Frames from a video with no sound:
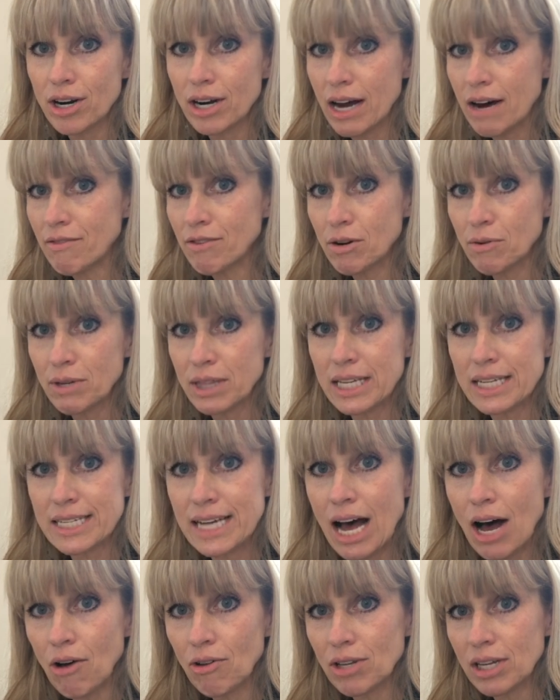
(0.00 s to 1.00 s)
cover it with a
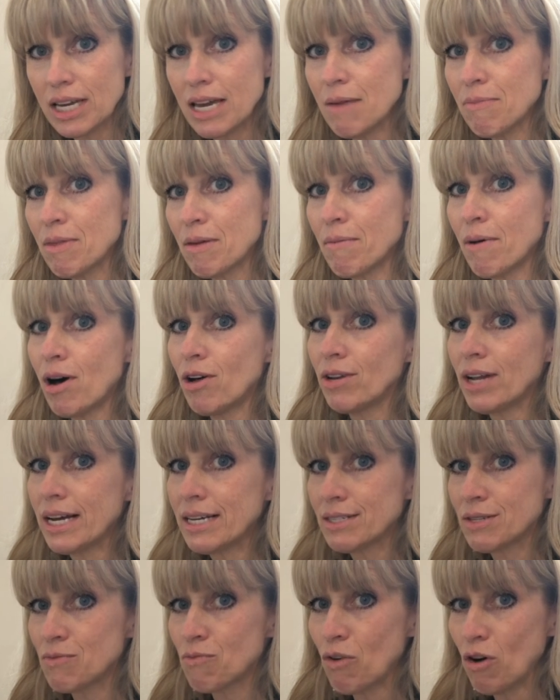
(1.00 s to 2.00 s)
towel to keep them all
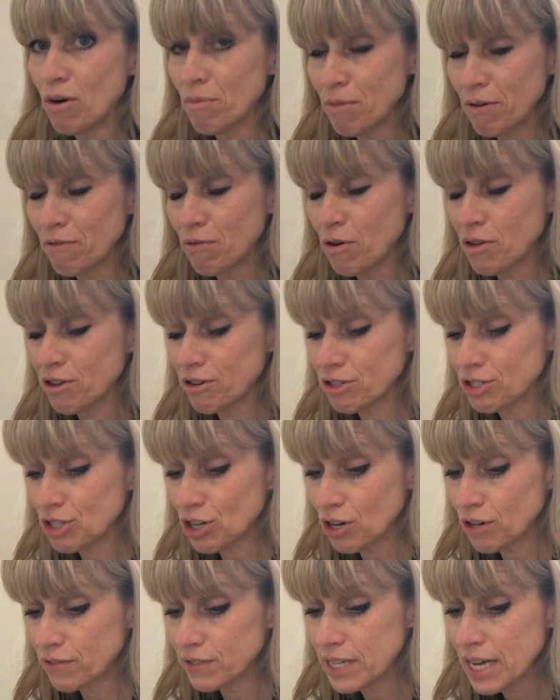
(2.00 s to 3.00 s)
nice and warm before they're
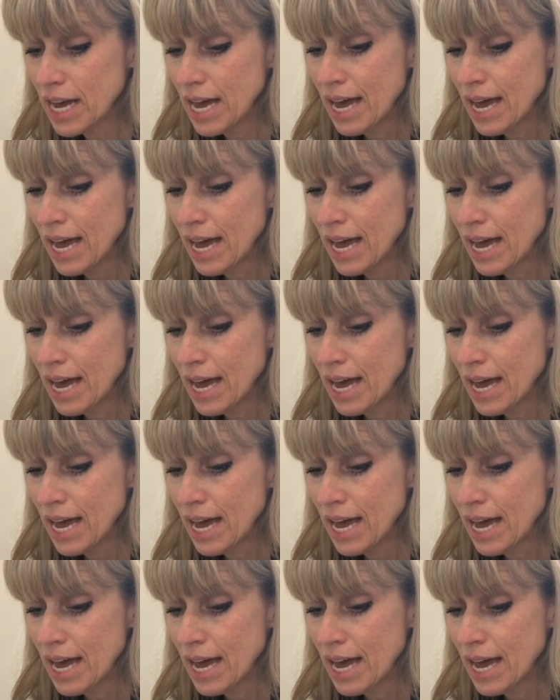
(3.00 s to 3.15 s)
served.